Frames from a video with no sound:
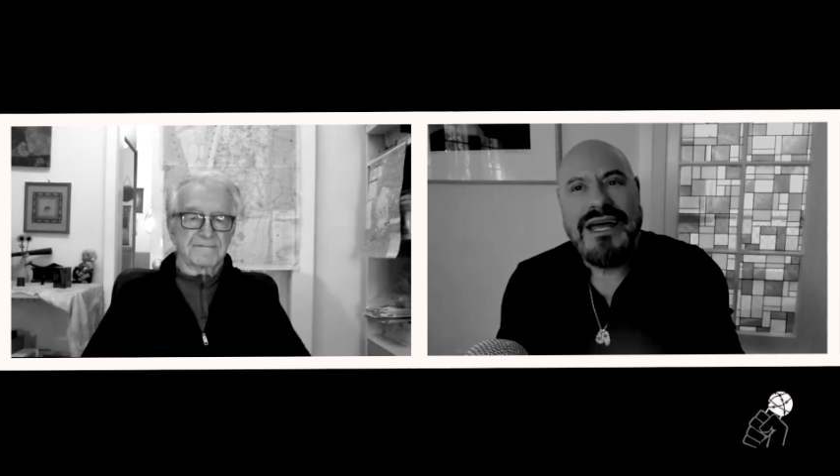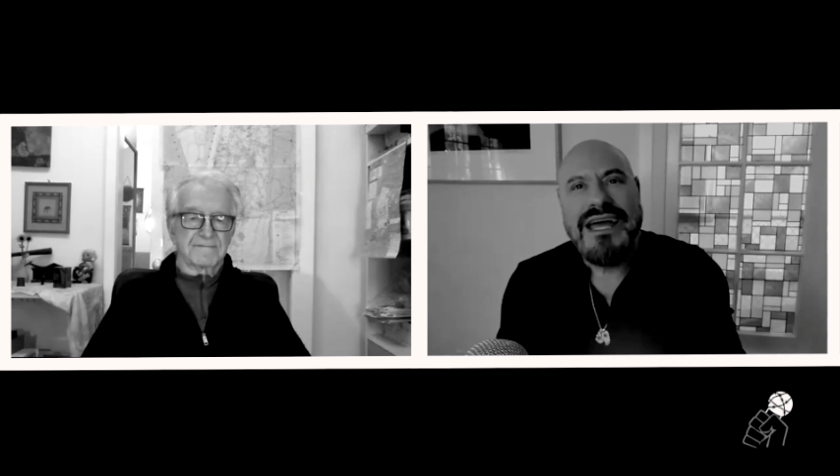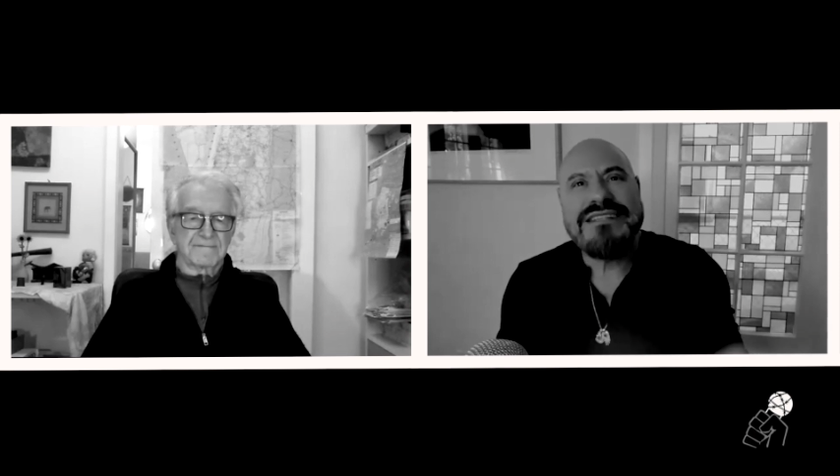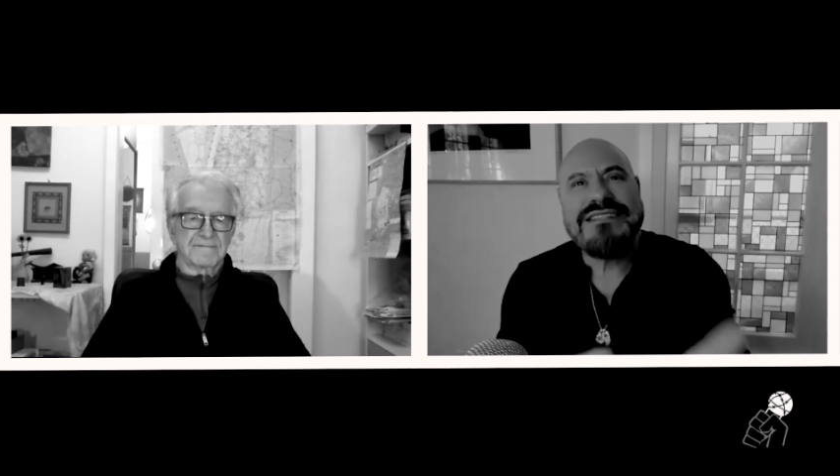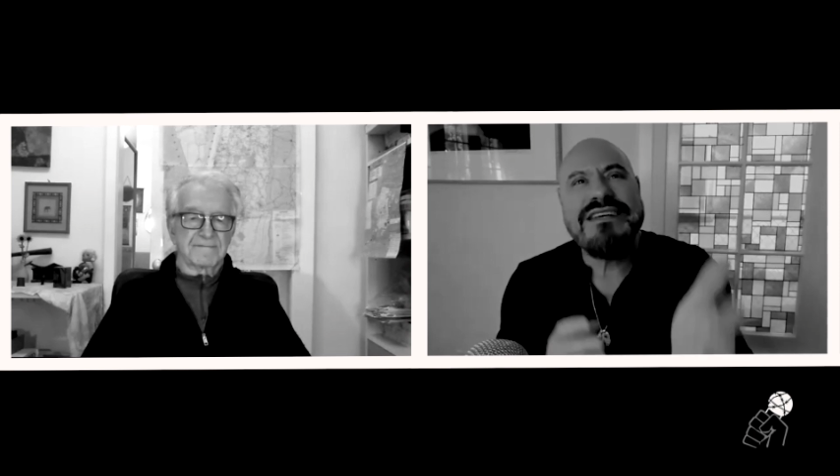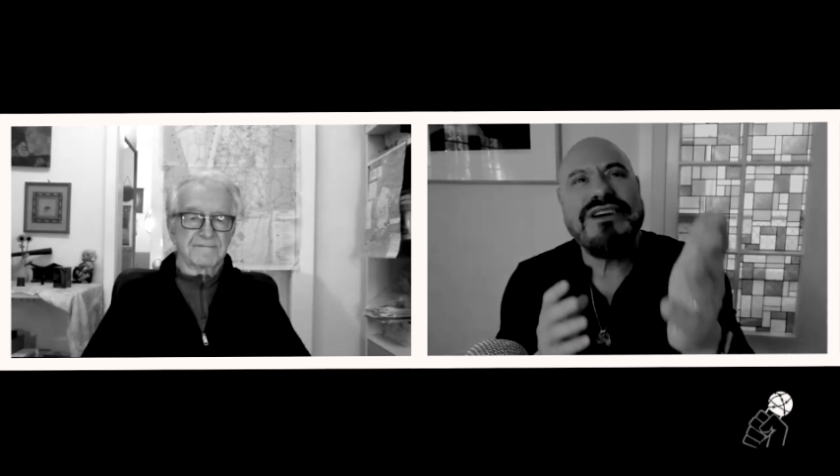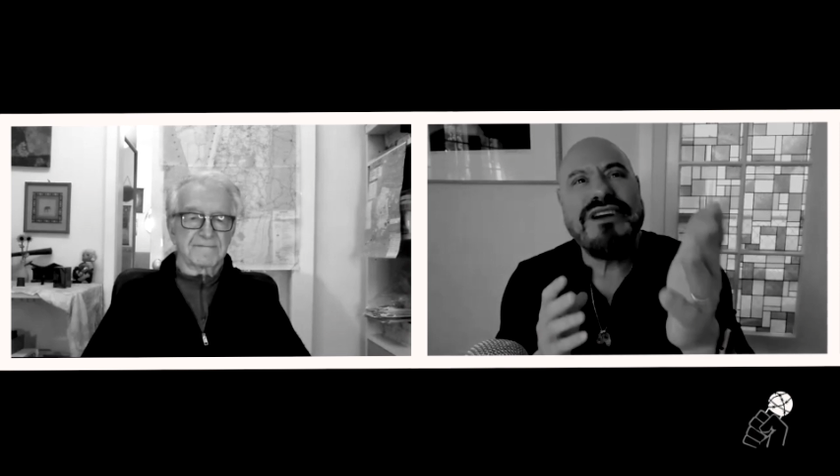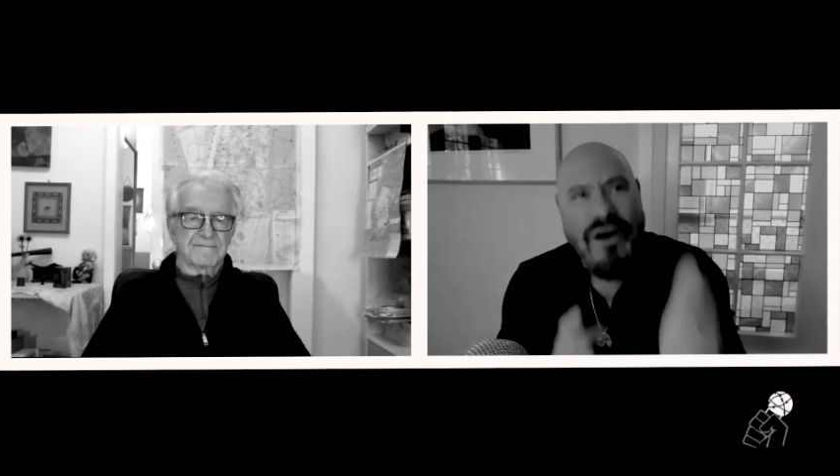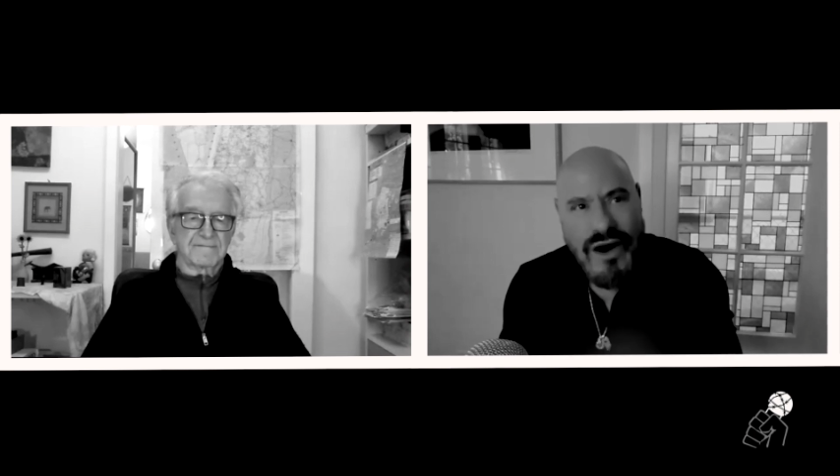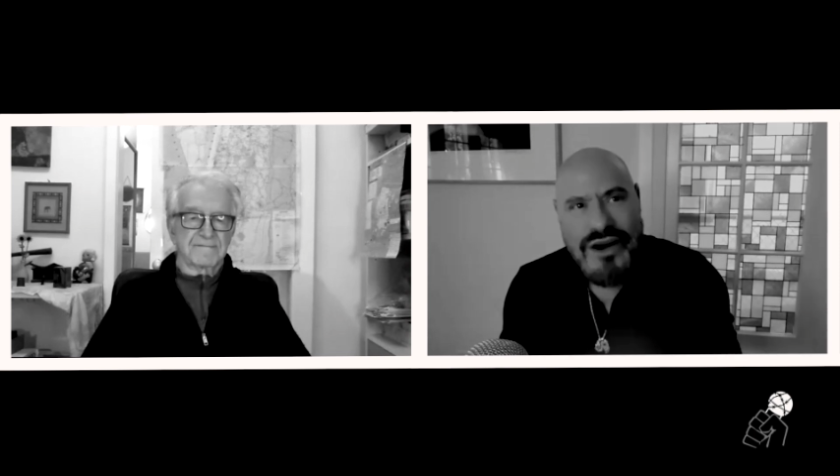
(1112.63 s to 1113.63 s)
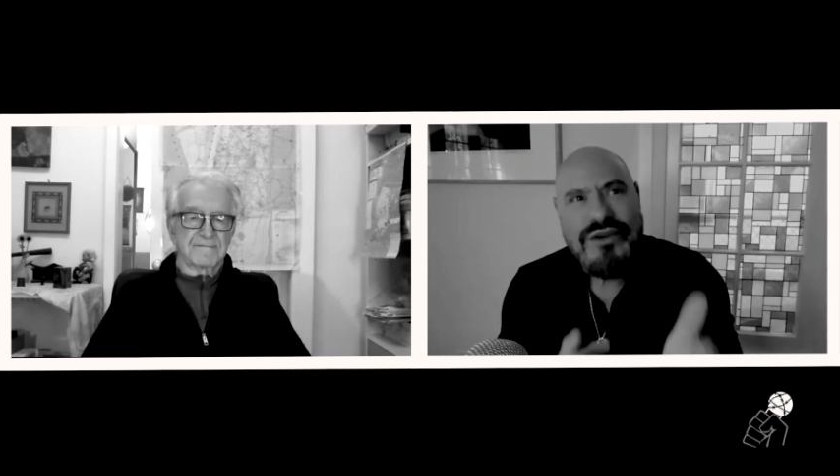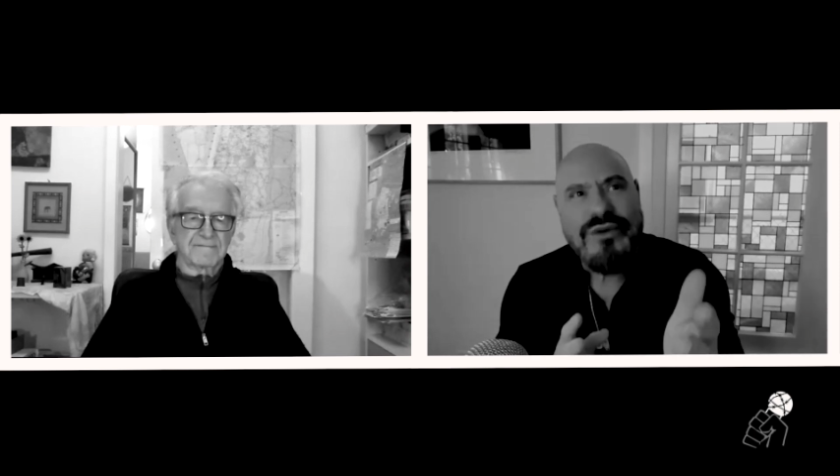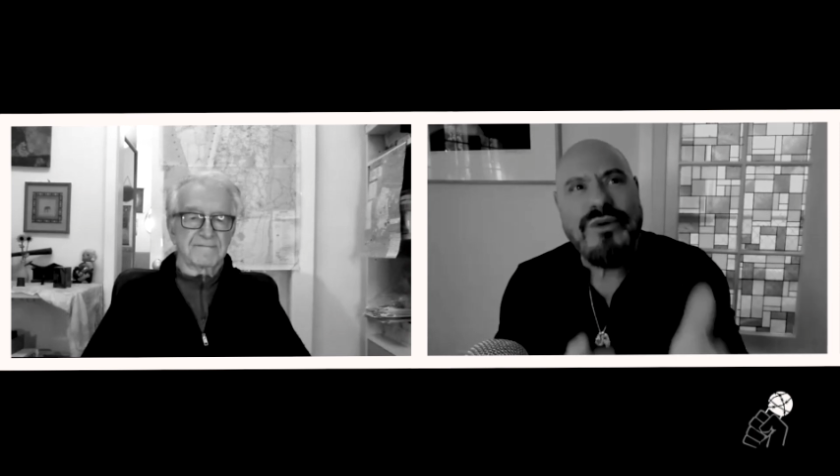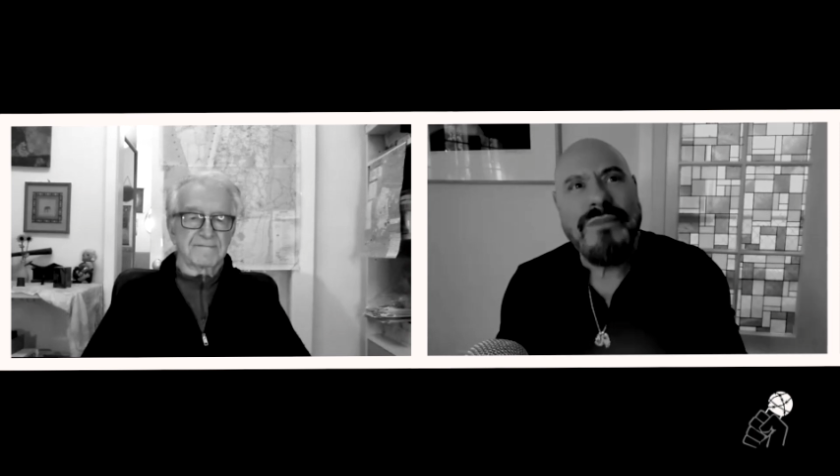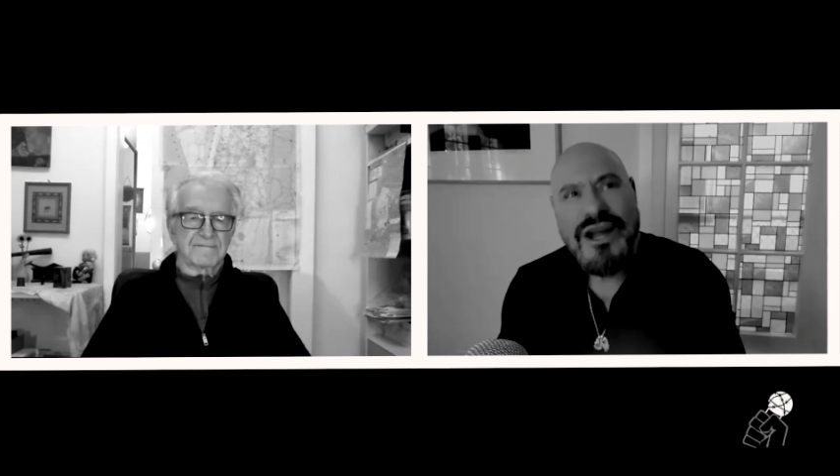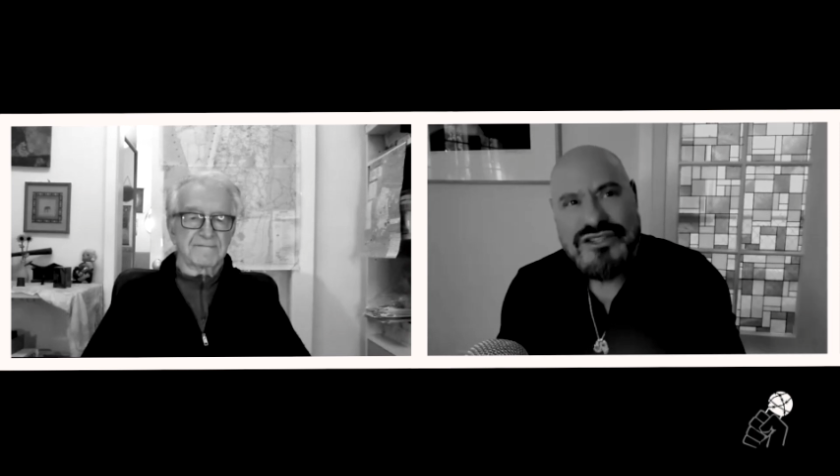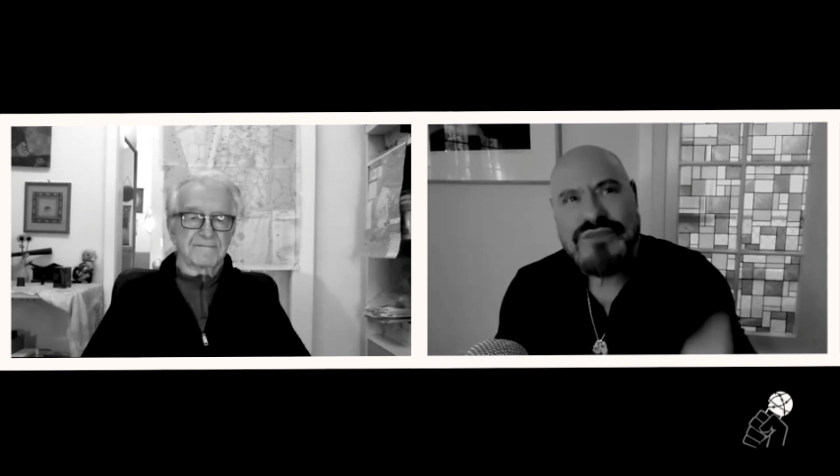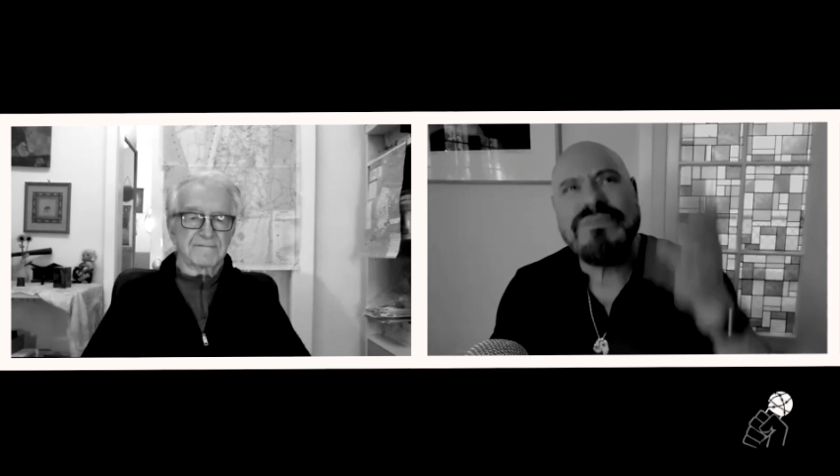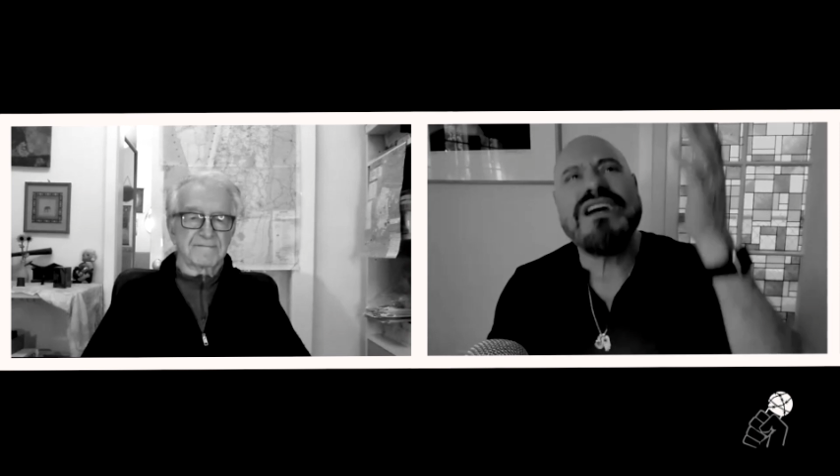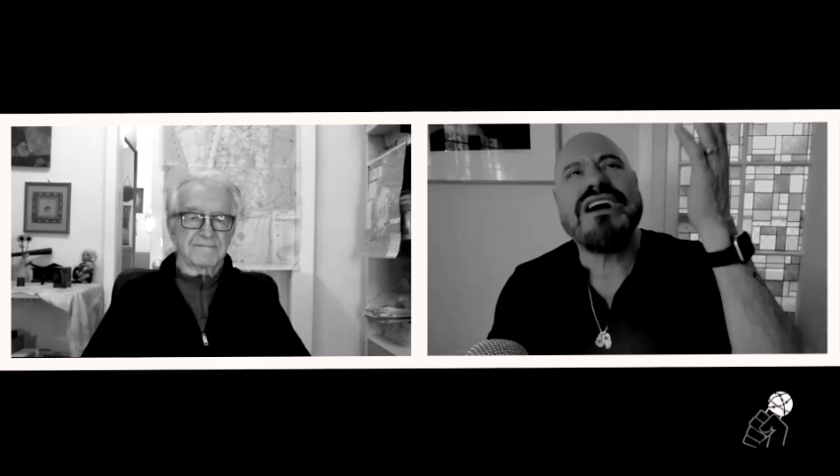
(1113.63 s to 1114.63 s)
it's even harder to
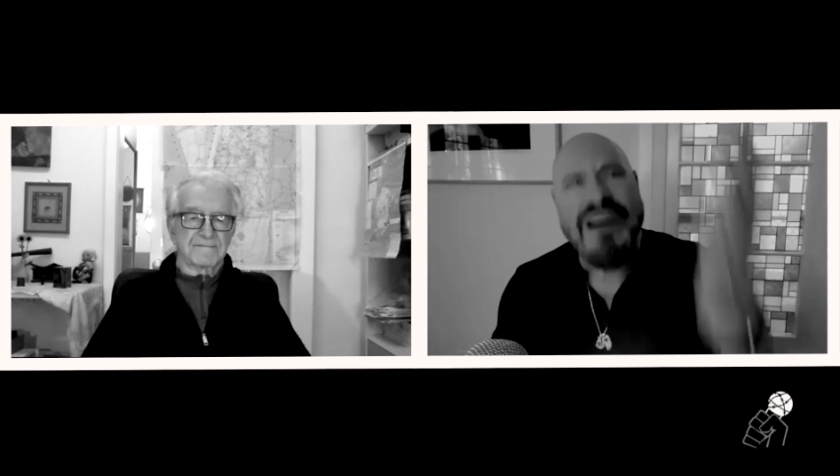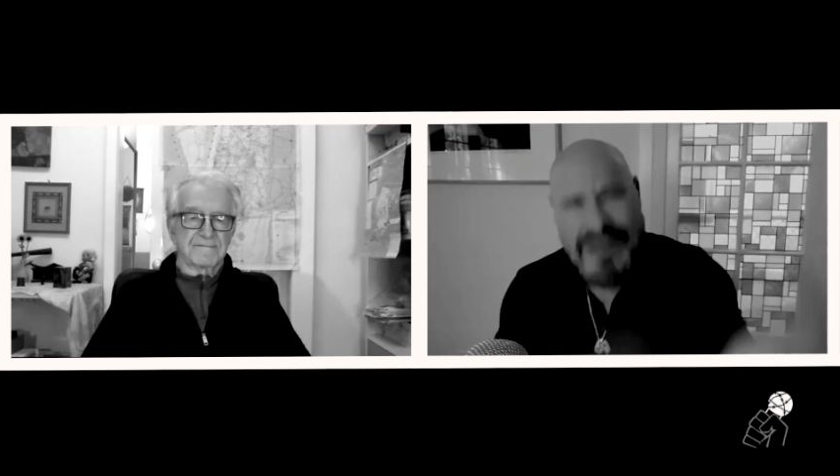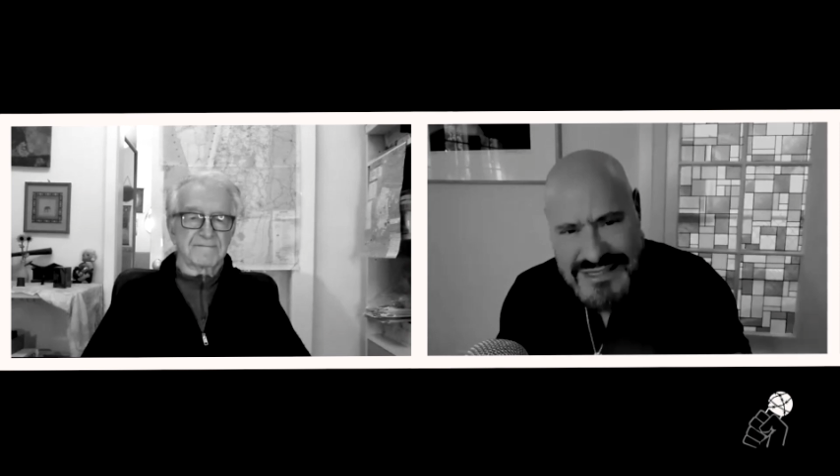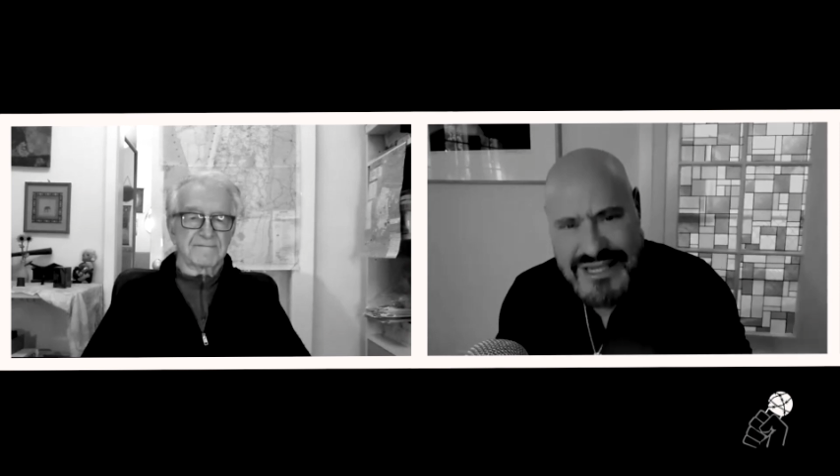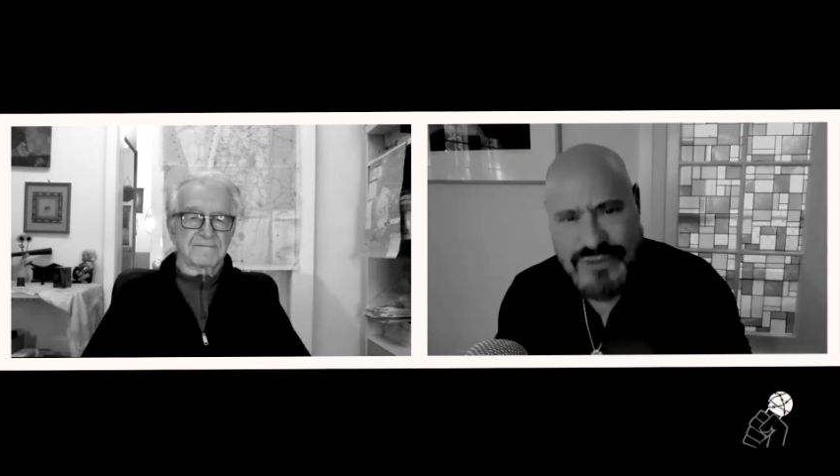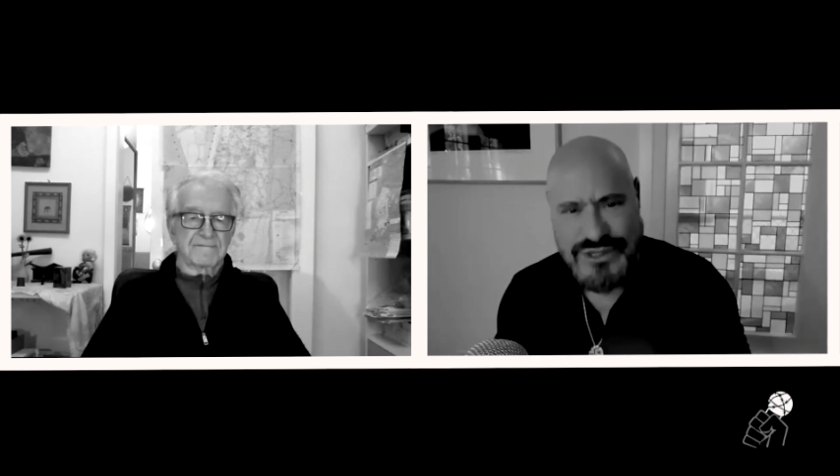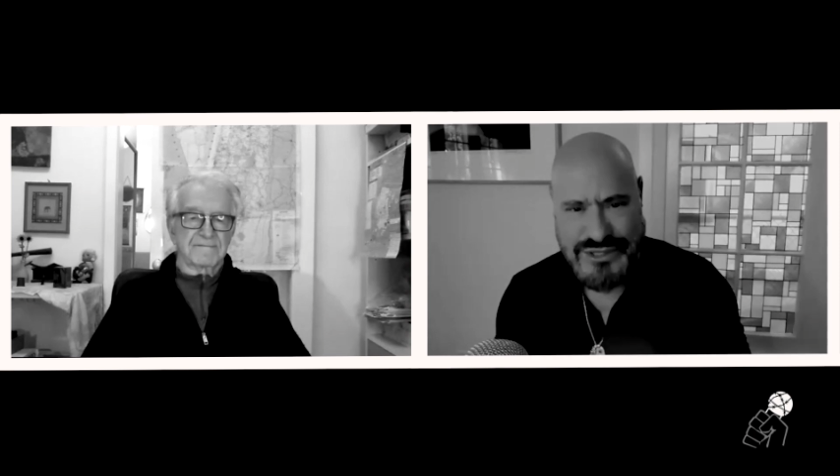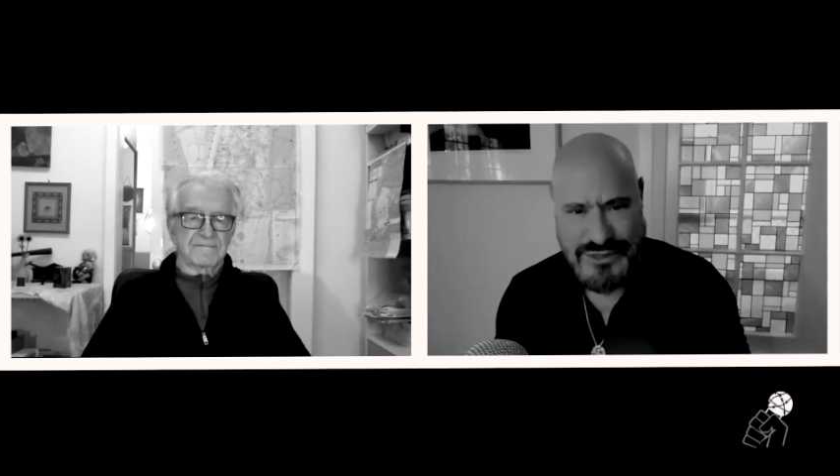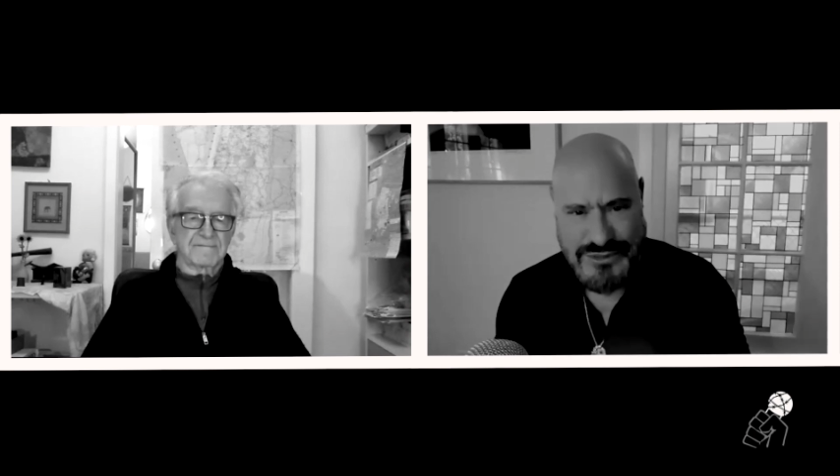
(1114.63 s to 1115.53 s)
imagine, because they were so